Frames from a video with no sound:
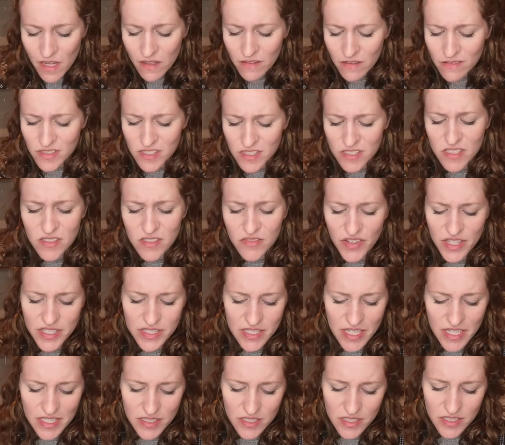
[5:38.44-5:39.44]
This is
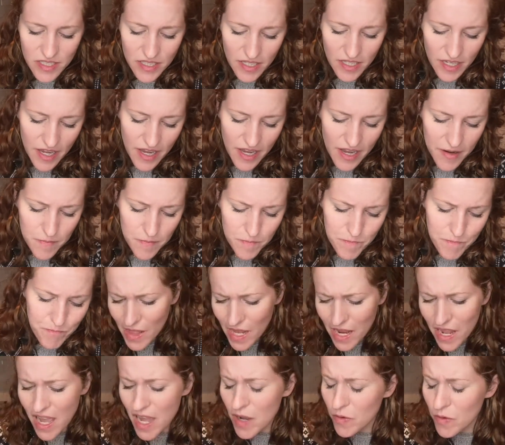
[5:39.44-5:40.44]
fantastic, and
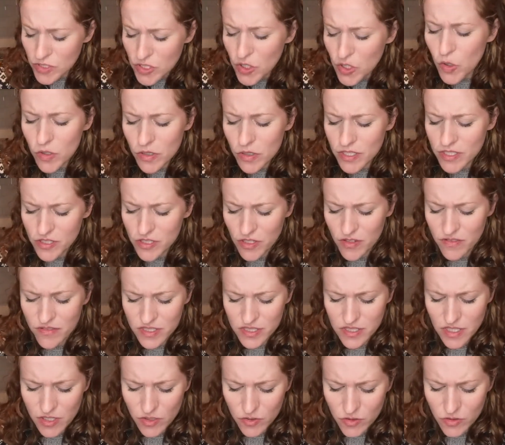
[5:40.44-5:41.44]
I would totally serve
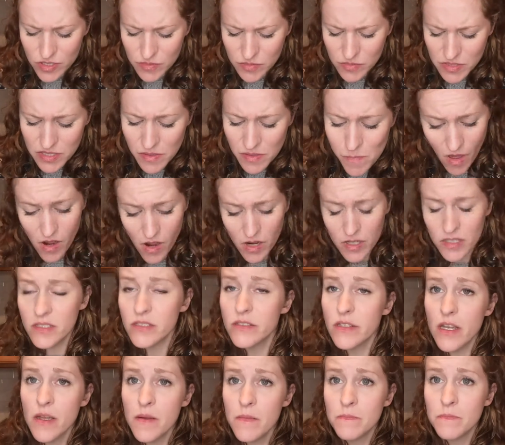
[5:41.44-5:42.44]
this on Christmas.
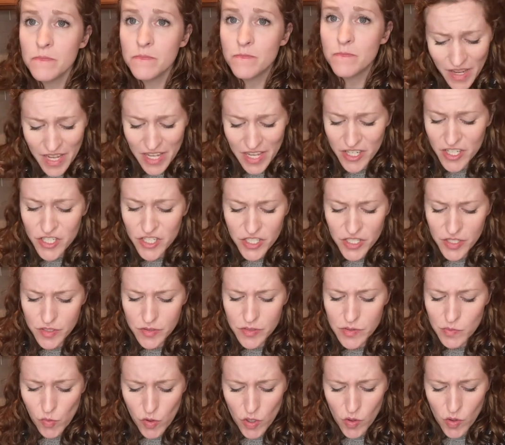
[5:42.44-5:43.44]
Honestly, it could
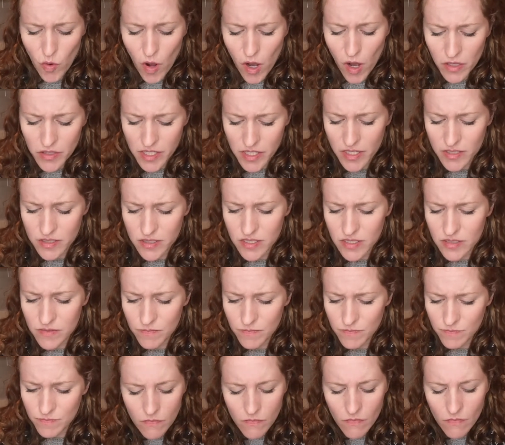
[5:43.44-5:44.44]
use more walnuts.
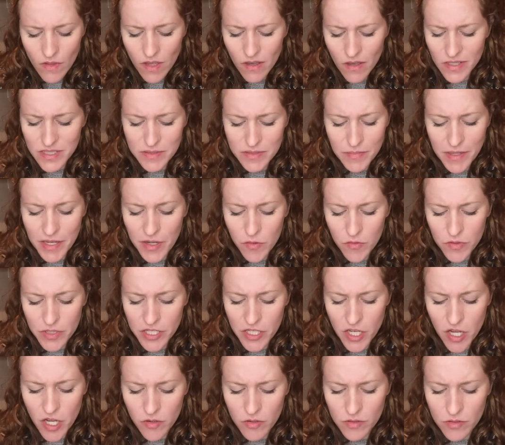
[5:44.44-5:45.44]
That's my only
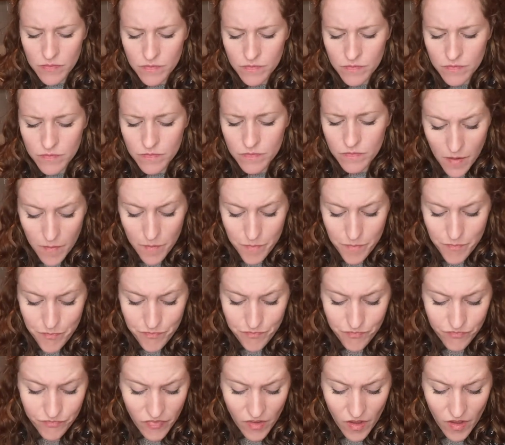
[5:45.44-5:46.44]
note.
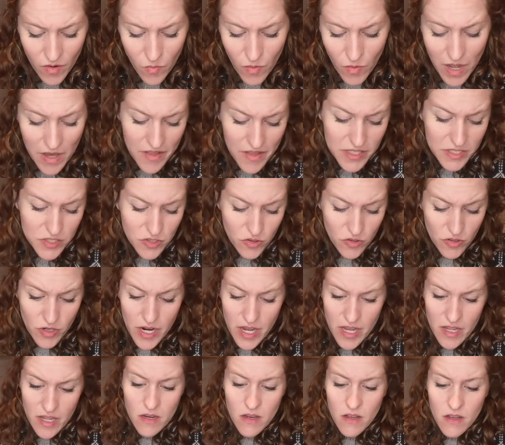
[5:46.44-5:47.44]
Wow, that's great.